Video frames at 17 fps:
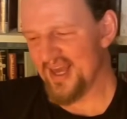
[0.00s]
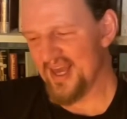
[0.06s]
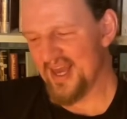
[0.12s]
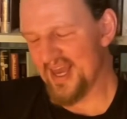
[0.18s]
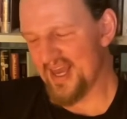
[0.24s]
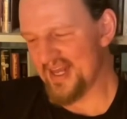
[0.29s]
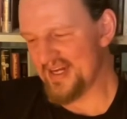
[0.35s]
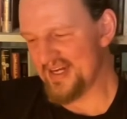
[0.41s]

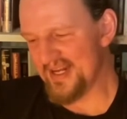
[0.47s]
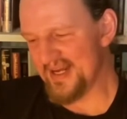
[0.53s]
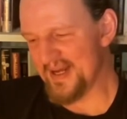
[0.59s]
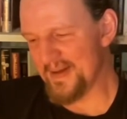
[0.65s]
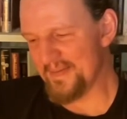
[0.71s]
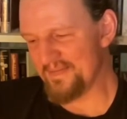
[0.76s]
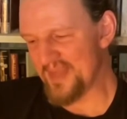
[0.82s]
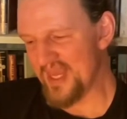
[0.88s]
And
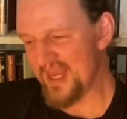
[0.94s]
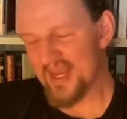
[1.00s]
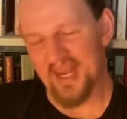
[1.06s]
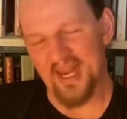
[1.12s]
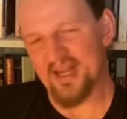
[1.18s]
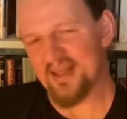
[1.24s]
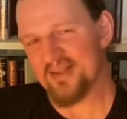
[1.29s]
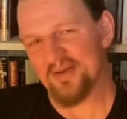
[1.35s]

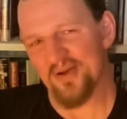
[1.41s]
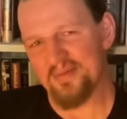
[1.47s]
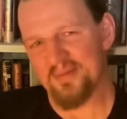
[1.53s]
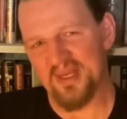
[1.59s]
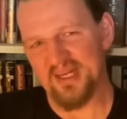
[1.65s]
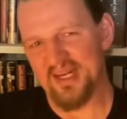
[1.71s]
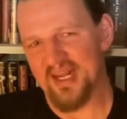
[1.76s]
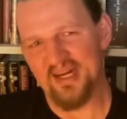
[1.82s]
anytime
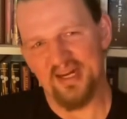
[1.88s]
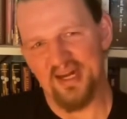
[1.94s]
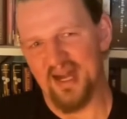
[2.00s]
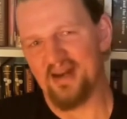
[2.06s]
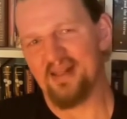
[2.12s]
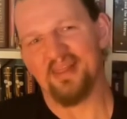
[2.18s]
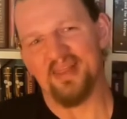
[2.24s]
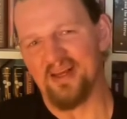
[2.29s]
he needed
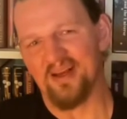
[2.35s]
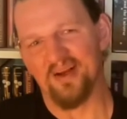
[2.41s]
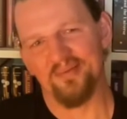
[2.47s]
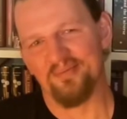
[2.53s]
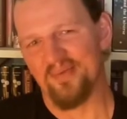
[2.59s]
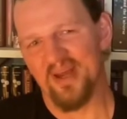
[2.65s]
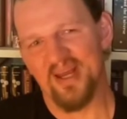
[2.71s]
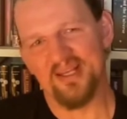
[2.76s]
anything,
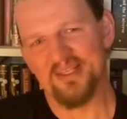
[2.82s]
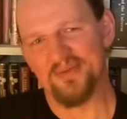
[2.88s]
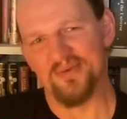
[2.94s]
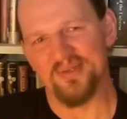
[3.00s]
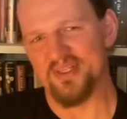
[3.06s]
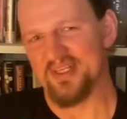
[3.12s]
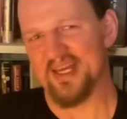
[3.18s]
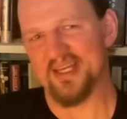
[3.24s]
my answer
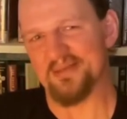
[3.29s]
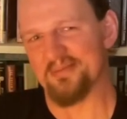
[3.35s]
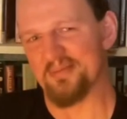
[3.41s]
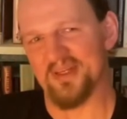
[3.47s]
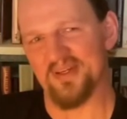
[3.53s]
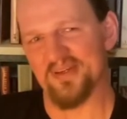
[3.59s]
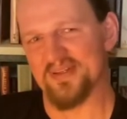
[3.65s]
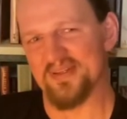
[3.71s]
was yes,
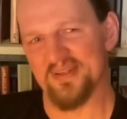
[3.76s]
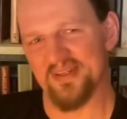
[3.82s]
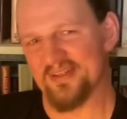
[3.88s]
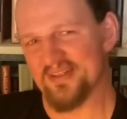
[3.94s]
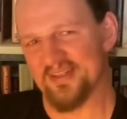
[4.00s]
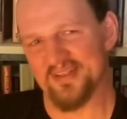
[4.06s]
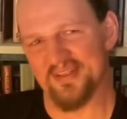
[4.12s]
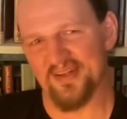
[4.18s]
because
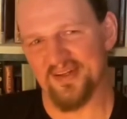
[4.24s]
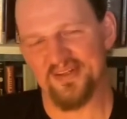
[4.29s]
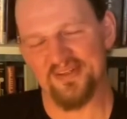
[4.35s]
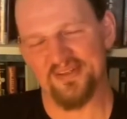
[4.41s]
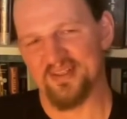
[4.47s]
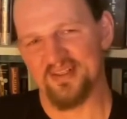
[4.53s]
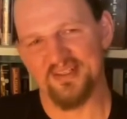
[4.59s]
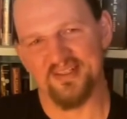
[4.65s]
I
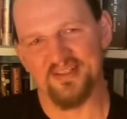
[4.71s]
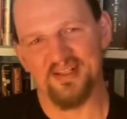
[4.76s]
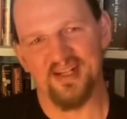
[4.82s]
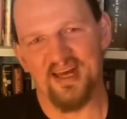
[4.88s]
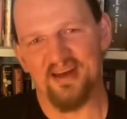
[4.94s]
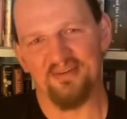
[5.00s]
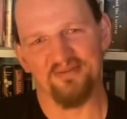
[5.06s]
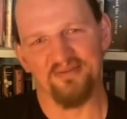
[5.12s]
used to just
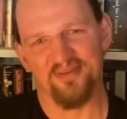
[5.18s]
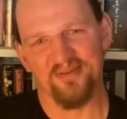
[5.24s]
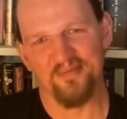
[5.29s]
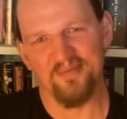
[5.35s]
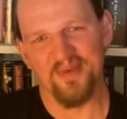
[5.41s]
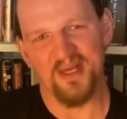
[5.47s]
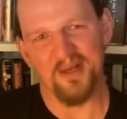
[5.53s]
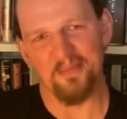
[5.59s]
love
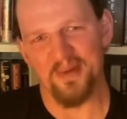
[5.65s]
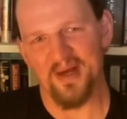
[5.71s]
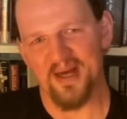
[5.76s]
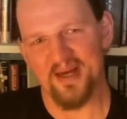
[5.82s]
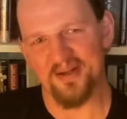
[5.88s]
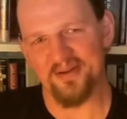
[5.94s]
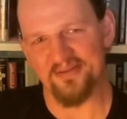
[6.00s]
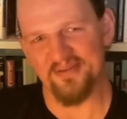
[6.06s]
being a
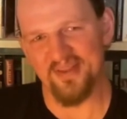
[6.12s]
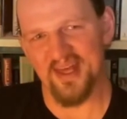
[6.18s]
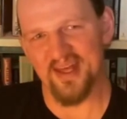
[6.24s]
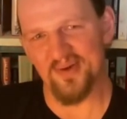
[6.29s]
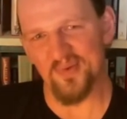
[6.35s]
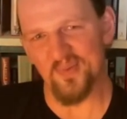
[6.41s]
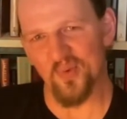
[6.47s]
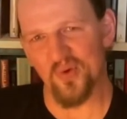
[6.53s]
part of
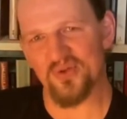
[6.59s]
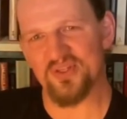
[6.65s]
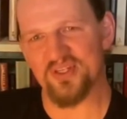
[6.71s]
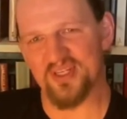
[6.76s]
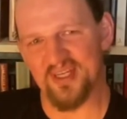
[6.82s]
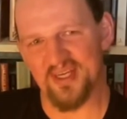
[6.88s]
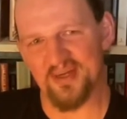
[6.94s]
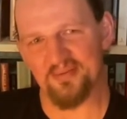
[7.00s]
that and
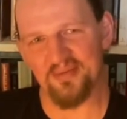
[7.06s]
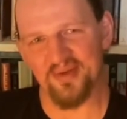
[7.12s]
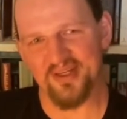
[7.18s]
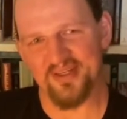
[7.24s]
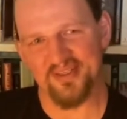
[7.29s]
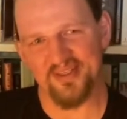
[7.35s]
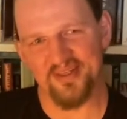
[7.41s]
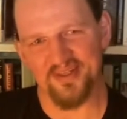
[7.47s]
watching him.
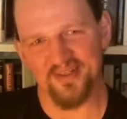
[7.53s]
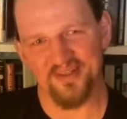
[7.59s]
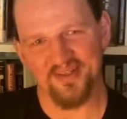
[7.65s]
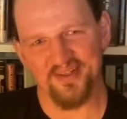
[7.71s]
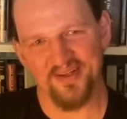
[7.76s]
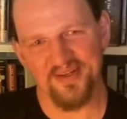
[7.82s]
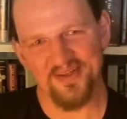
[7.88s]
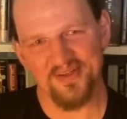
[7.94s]
I used to
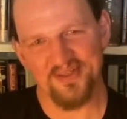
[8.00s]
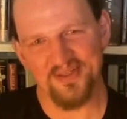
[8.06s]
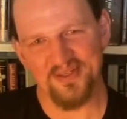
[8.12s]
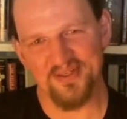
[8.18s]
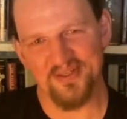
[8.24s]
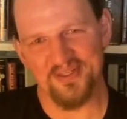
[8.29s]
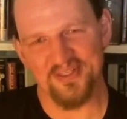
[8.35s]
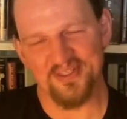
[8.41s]

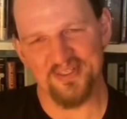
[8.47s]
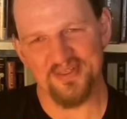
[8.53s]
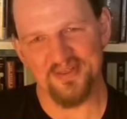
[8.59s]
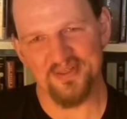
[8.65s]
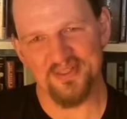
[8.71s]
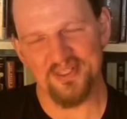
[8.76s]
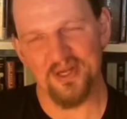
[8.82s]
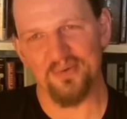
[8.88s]
just
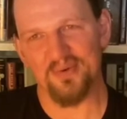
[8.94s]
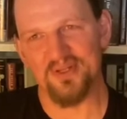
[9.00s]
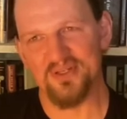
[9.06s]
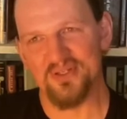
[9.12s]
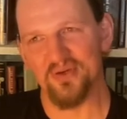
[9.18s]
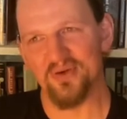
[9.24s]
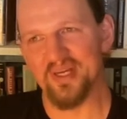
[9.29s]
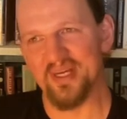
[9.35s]
so
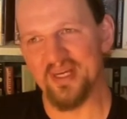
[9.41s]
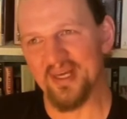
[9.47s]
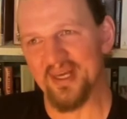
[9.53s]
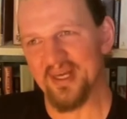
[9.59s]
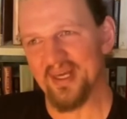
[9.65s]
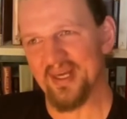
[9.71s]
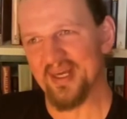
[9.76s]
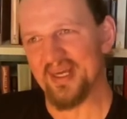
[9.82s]
enjoy
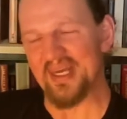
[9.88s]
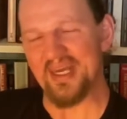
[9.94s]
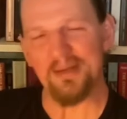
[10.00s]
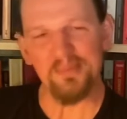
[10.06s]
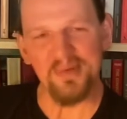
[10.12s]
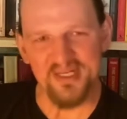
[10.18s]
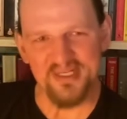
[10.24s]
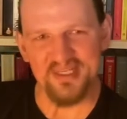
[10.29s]

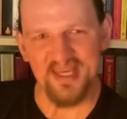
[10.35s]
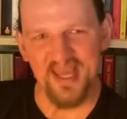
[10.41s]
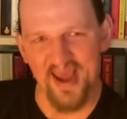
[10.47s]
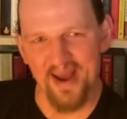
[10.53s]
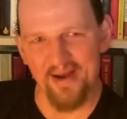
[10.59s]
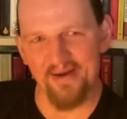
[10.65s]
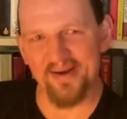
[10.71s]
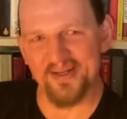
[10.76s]
him and his
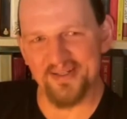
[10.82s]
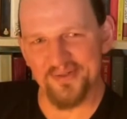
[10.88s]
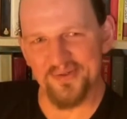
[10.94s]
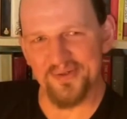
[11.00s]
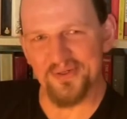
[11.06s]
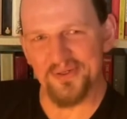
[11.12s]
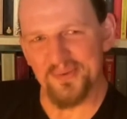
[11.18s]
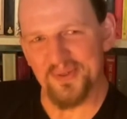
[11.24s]
character
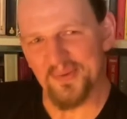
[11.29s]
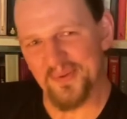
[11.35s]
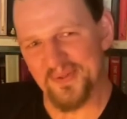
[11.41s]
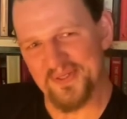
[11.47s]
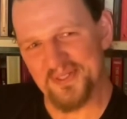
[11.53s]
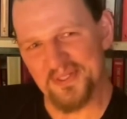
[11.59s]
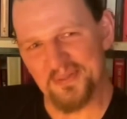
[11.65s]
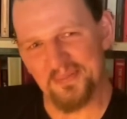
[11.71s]
and who he
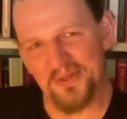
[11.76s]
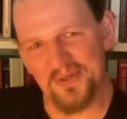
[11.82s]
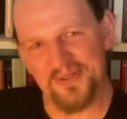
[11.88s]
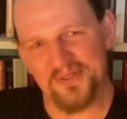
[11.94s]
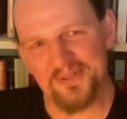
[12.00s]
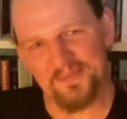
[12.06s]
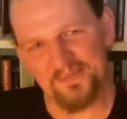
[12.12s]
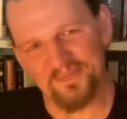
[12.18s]
was as a
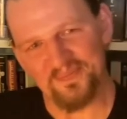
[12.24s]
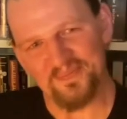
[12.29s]
person.